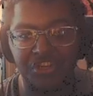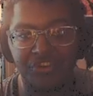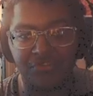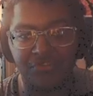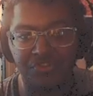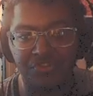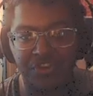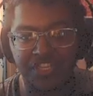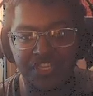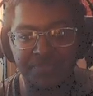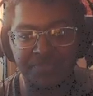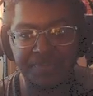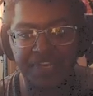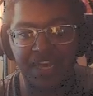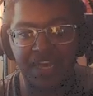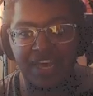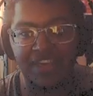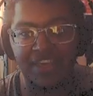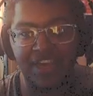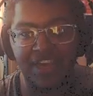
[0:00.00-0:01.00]
know. Trust me,
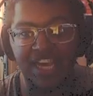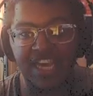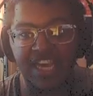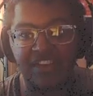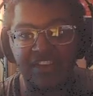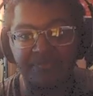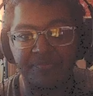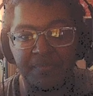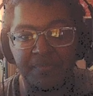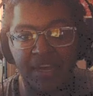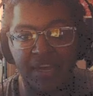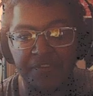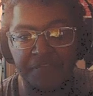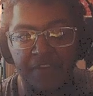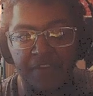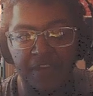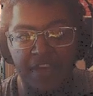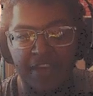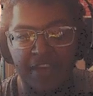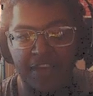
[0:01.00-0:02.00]
I I have my
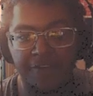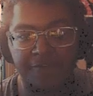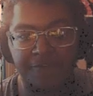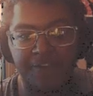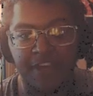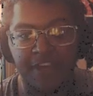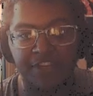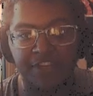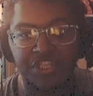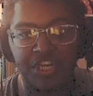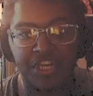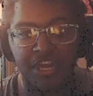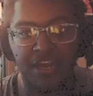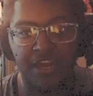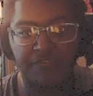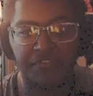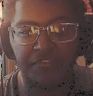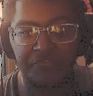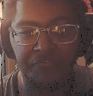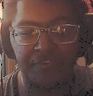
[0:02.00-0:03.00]
fair share
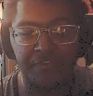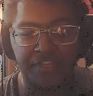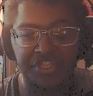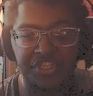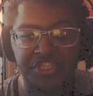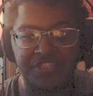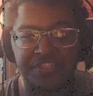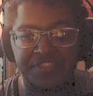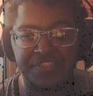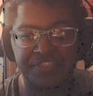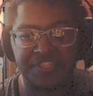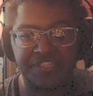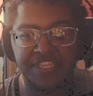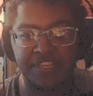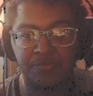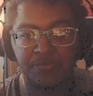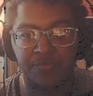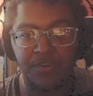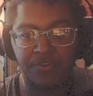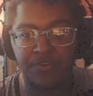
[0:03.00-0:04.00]
of inventions
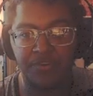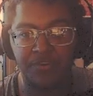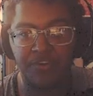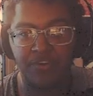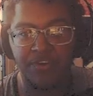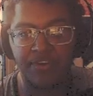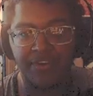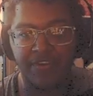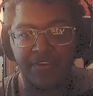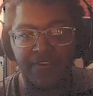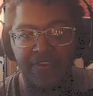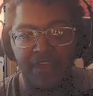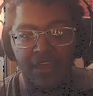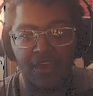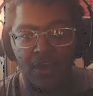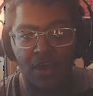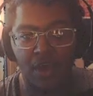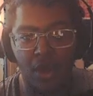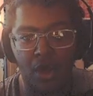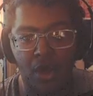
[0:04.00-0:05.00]
and whatnot.
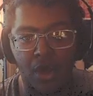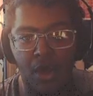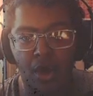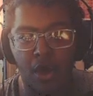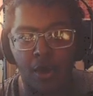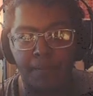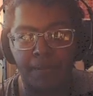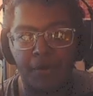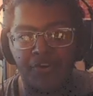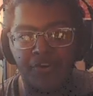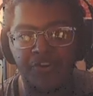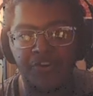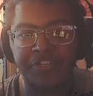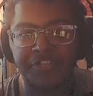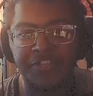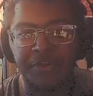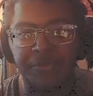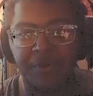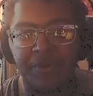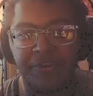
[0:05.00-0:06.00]
Oh, oh, Boris,
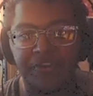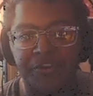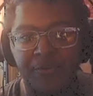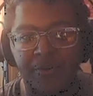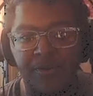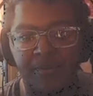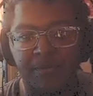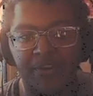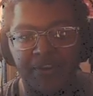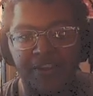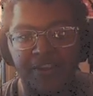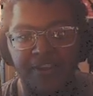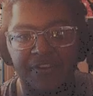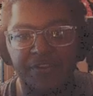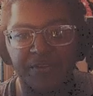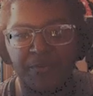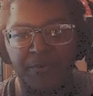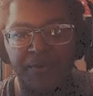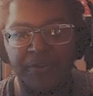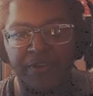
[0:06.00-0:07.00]
don't worry, don't worry, Mike,
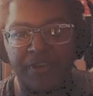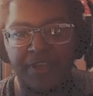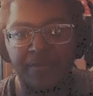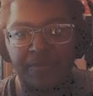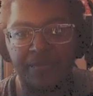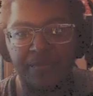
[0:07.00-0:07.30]
don't worry.